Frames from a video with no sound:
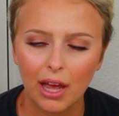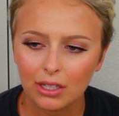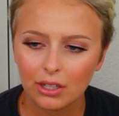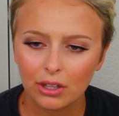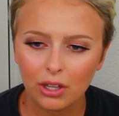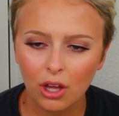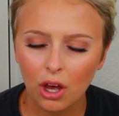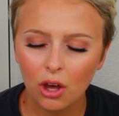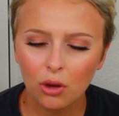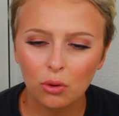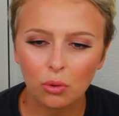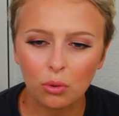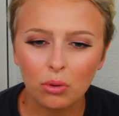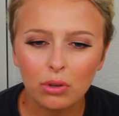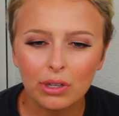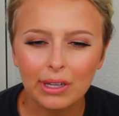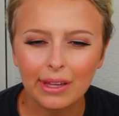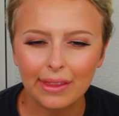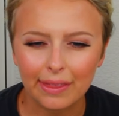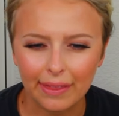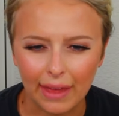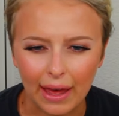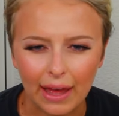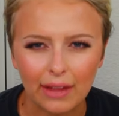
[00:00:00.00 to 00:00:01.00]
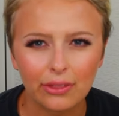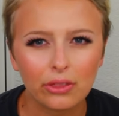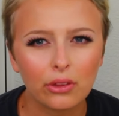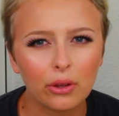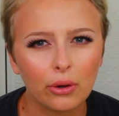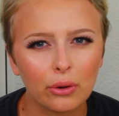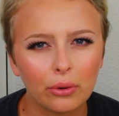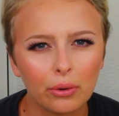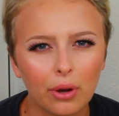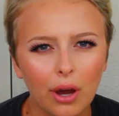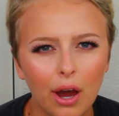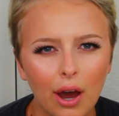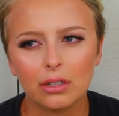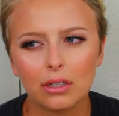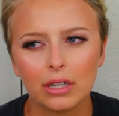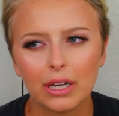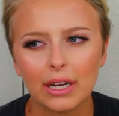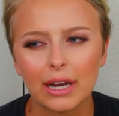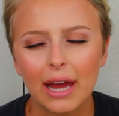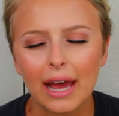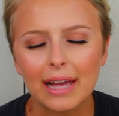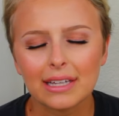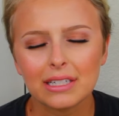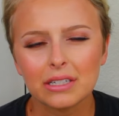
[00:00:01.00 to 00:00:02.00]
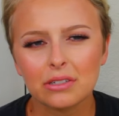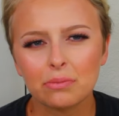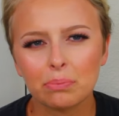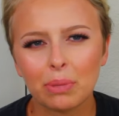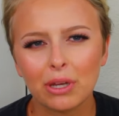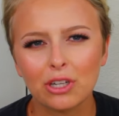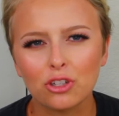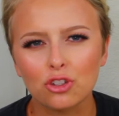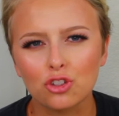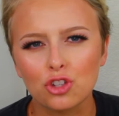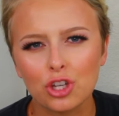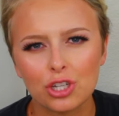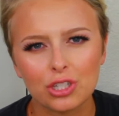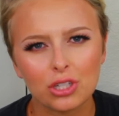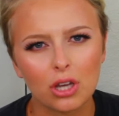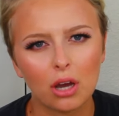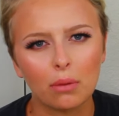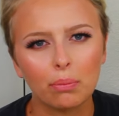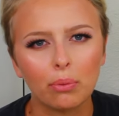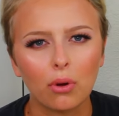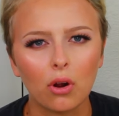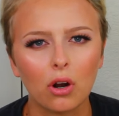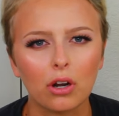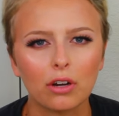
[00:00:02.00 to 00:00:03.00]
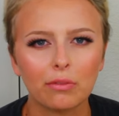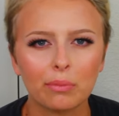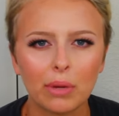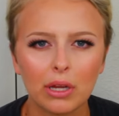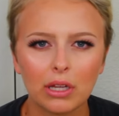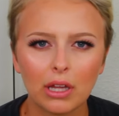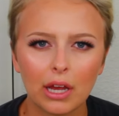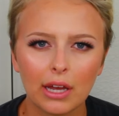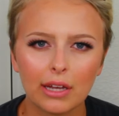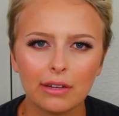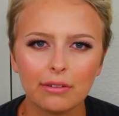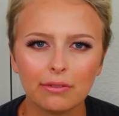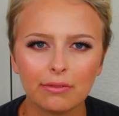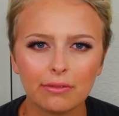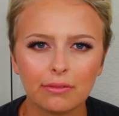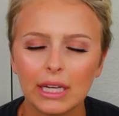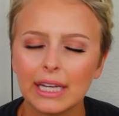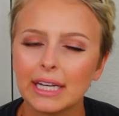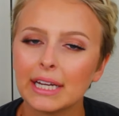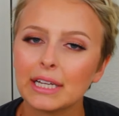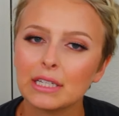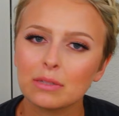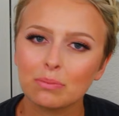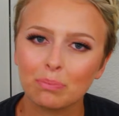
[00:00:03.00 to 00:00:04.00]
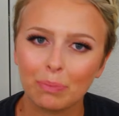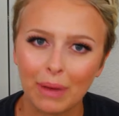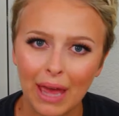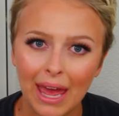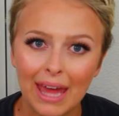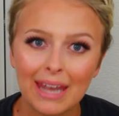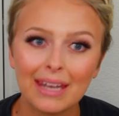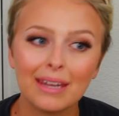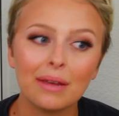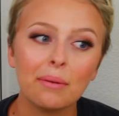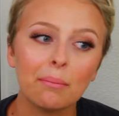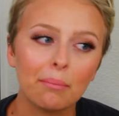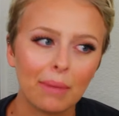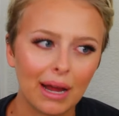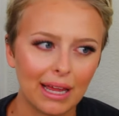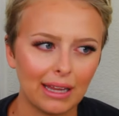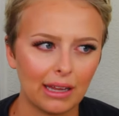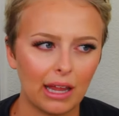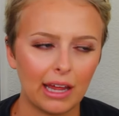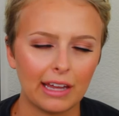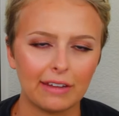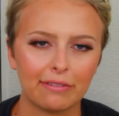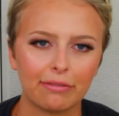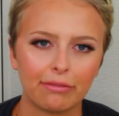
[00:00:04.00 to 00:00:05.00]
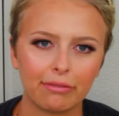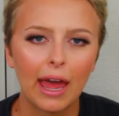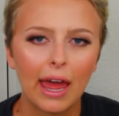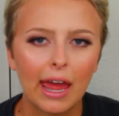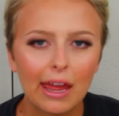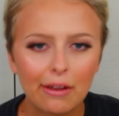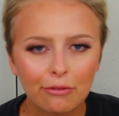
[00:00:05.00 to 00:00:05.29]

Not only that though, it hasn't been just a part of my life, it has been my life.